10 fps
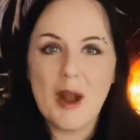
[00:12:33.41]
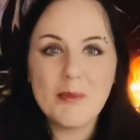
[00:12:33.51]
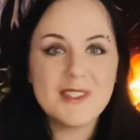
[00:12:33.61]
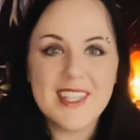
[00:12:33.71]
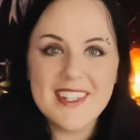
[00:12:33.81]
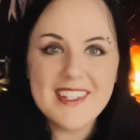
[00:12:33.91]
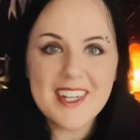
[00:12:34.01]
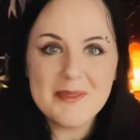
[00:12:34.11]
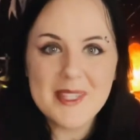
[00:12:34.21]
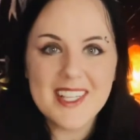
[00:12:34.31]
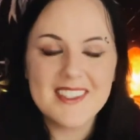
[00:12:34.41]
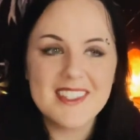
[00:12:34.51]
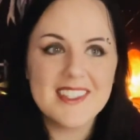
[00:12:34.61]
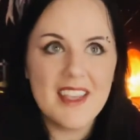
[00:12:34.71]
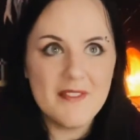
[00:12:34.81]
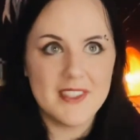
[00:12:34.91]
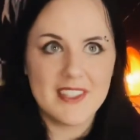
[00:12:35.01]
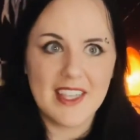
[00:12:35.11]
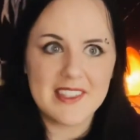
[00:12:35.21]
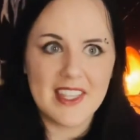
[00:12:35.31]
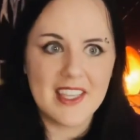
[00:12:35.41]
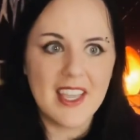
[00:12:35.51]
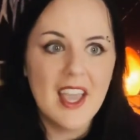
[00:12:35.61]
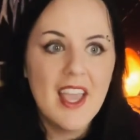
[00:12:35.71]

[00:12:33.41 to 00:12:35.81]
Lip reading: represented here because it's emphasizing